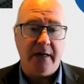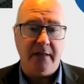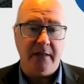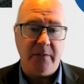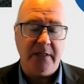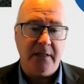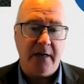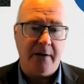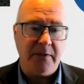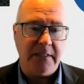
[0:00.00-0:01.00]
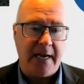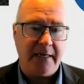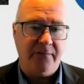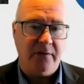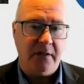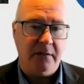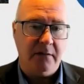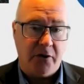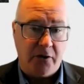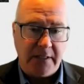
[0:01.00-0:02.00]
And in the meantime, he's actually
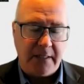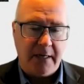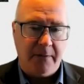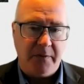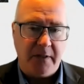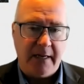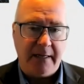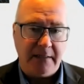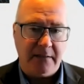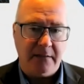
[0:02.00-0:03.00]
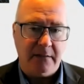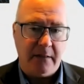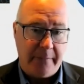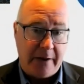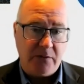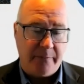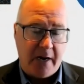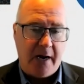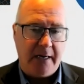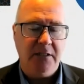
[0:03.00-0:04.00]
hurting the company that he's about to buy.